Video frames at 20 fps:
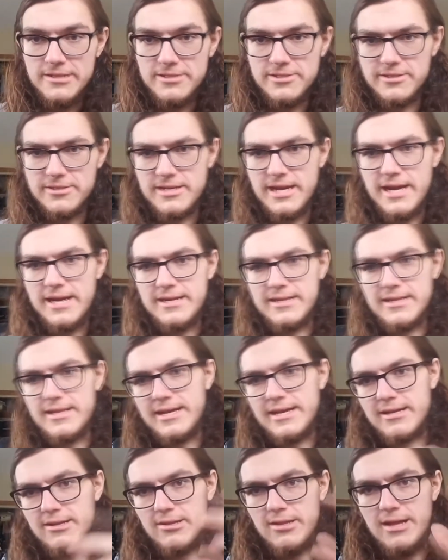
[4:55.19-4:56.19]
So you're kind of
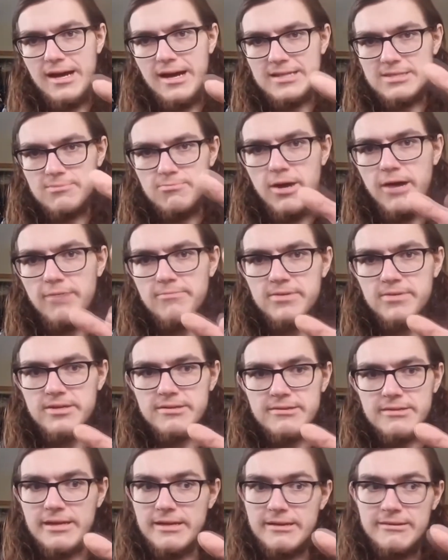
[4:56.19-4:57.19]
like a lost puppy.
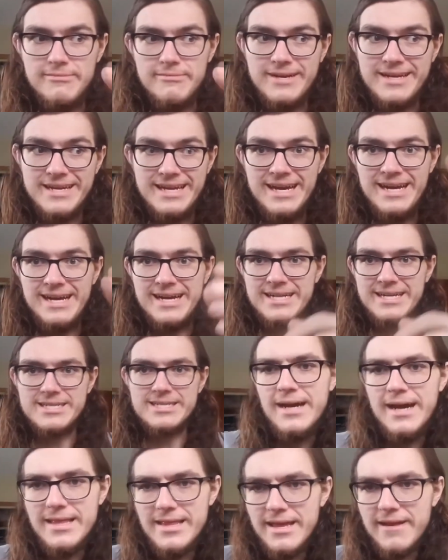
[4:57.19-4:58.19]
You're like, oh my
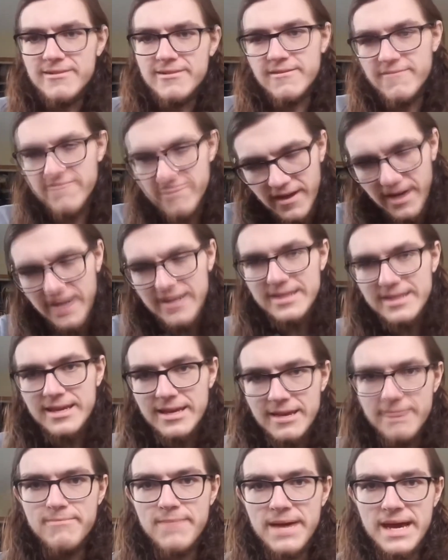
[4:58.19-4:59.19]
gosh. And then to finally
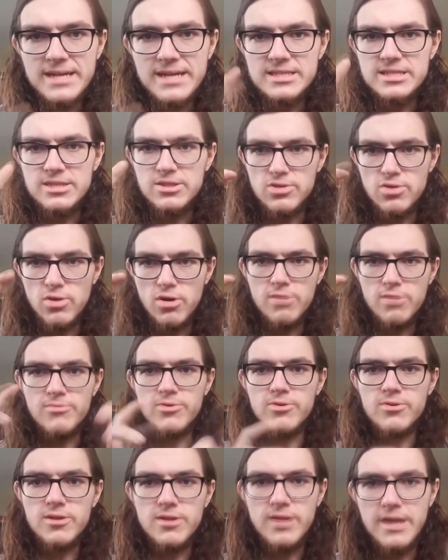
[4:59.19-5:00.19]
get back to
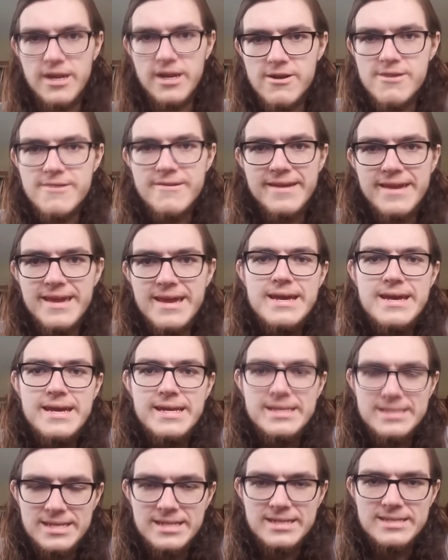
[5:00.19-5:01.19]
normal clarity,
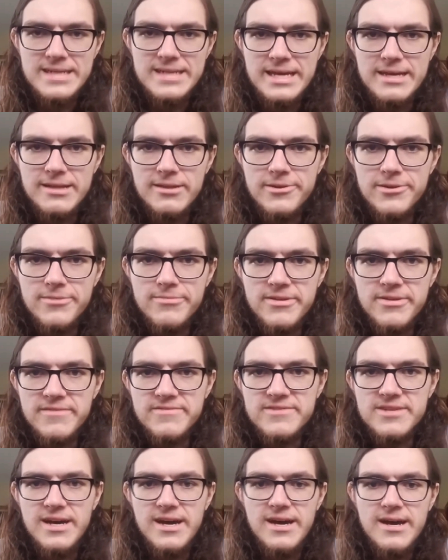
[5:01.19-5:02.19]
it's going to take a little bit
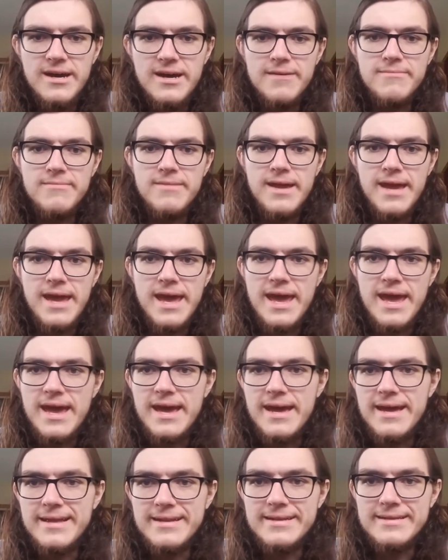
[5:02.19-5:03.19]
of time
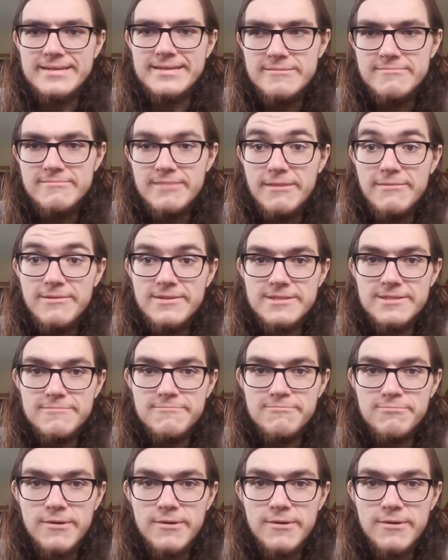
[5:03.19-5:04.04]
and maybe some